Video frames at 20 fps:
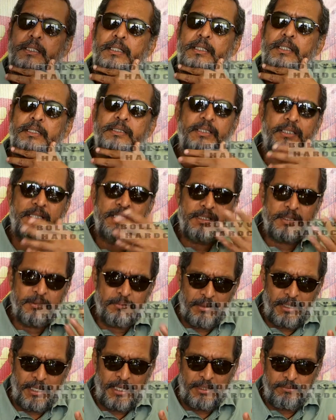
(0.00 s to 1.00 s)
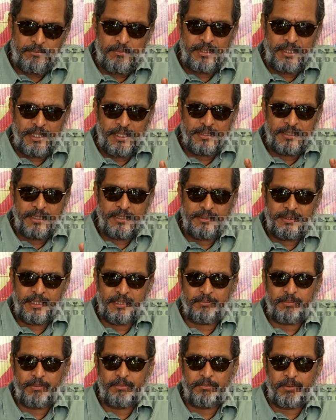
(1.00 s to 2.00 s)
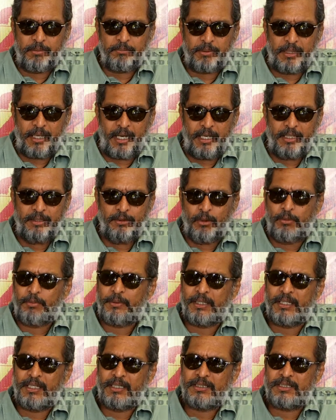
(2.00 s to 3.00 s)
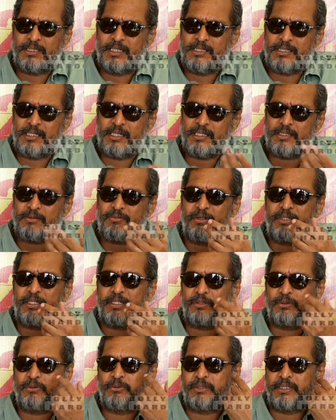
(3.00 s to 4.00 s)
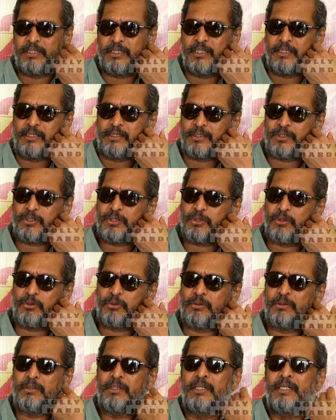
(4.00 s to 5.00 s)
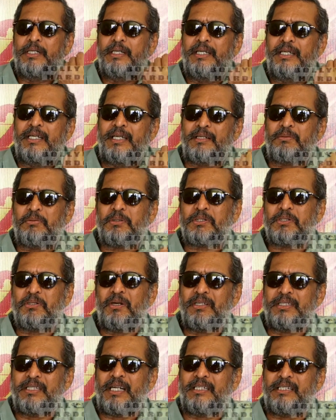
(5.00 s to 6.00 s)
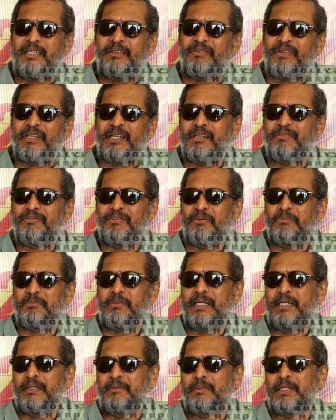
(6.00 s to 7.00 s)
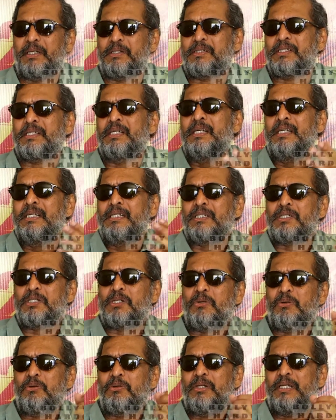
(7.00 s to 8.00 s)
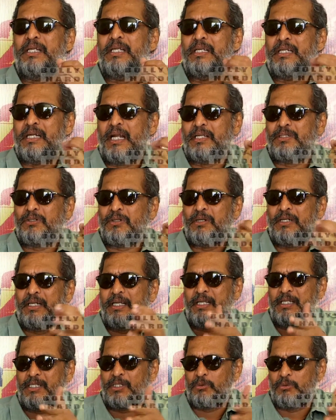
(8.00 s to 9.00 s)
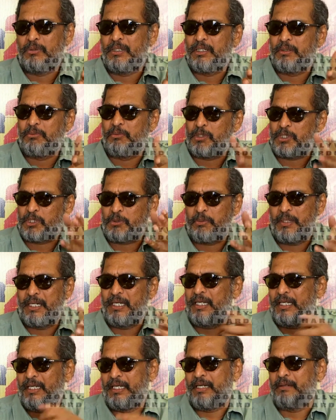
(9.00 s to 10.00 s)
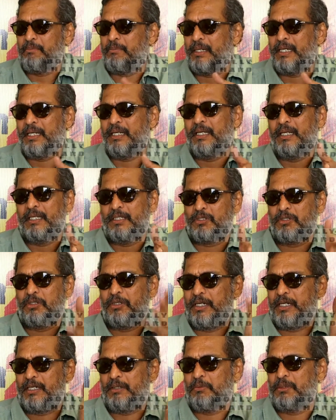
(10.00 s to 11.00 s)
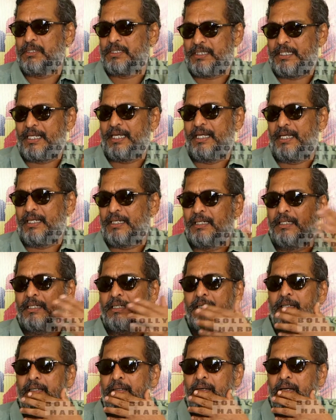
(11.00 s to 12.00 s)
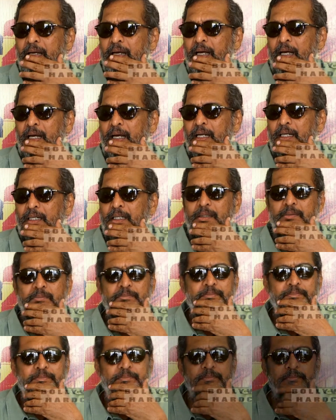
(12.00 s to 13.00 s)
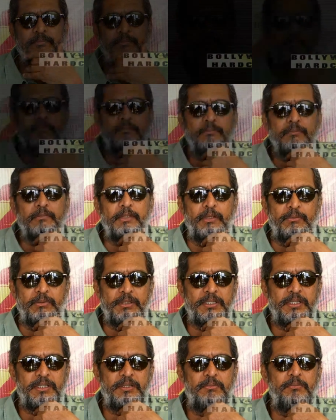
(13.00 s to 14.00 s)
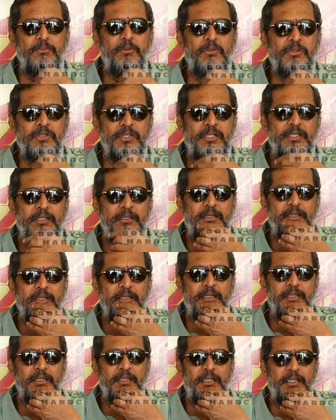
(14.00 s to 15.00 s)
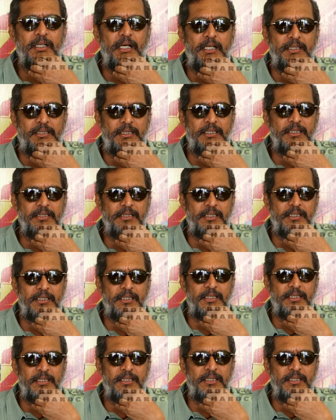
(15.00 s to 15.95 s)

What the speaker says: And since I know Prakash since last 42 years, so it was not that difficult for me because slowly, gradually his work was spilling in me. So now it was there. And it was most, I think, that